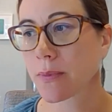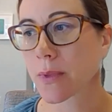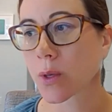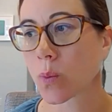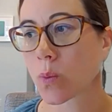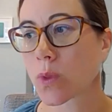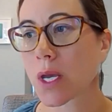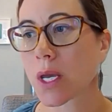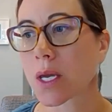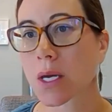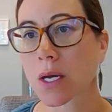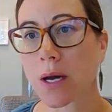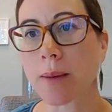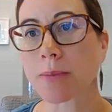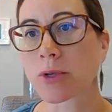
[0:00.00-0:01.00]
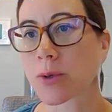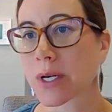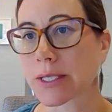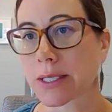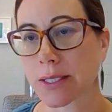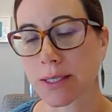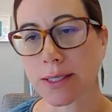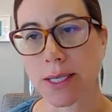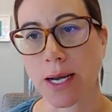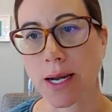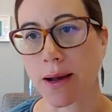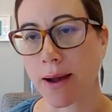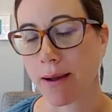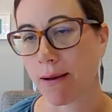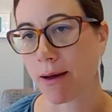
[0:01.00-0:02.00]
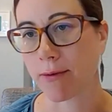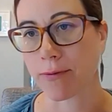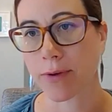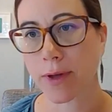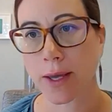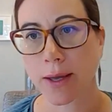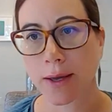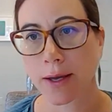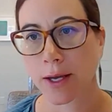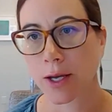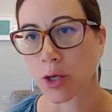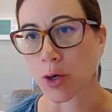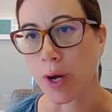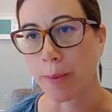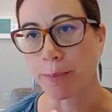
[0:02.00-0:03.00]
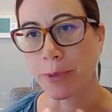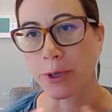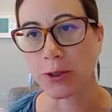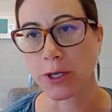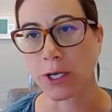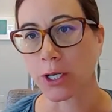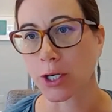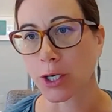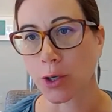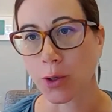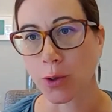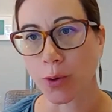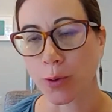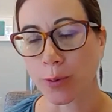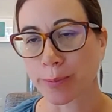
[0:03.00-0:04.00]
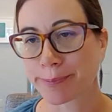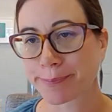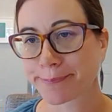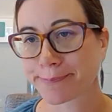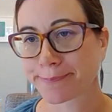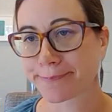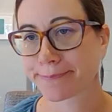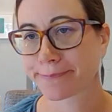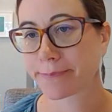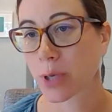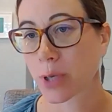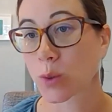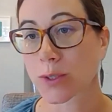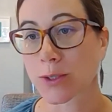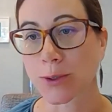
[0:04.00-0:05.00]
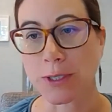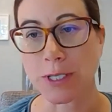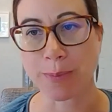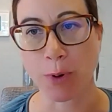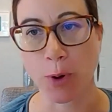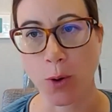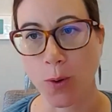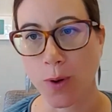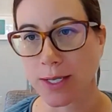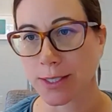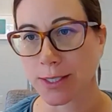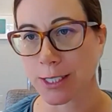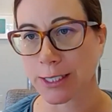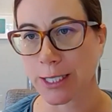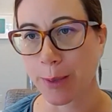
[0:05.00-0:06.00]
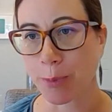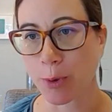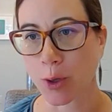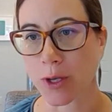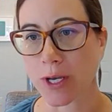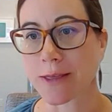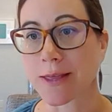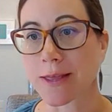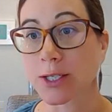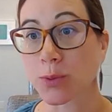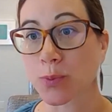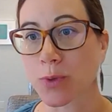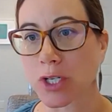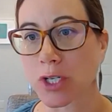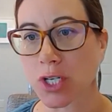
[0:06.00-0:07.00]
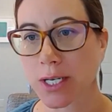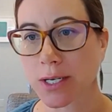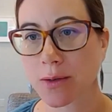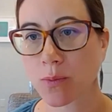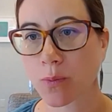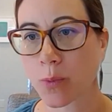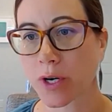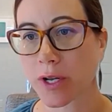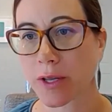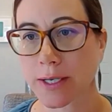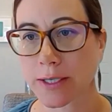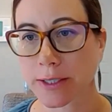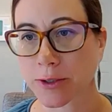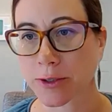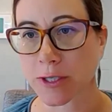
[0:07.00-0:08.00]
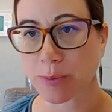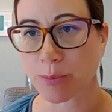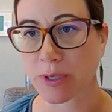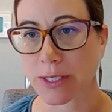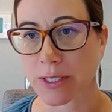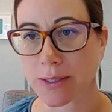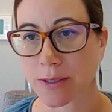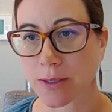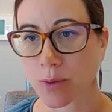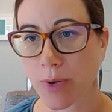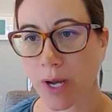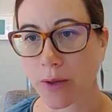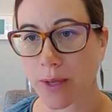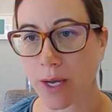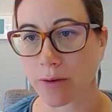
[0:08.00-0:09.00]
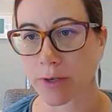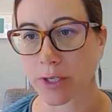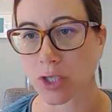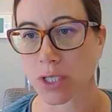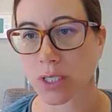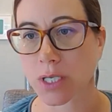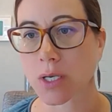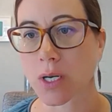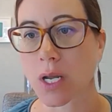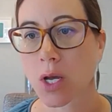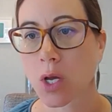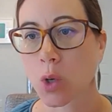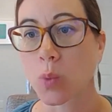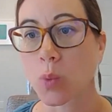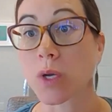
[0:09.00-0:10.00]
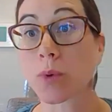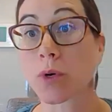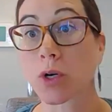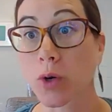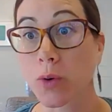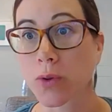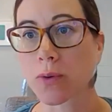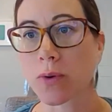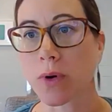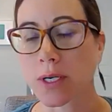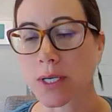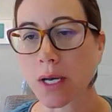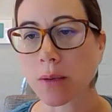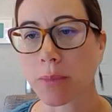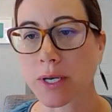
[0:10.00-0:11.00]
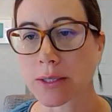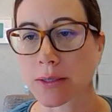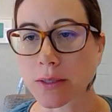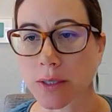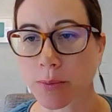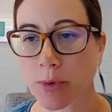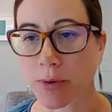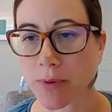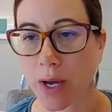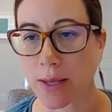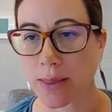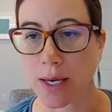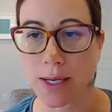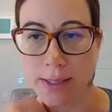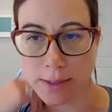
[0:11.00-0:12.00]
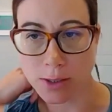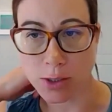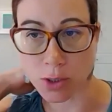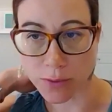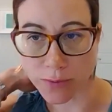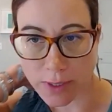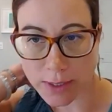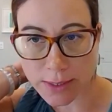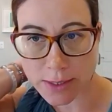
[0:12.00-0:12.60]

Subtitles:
they can come to us and say, I have, I'm building a new postal depot as an example in this region. What are the Indigenous businesses around that region? And we will go through our databases and provide that as a service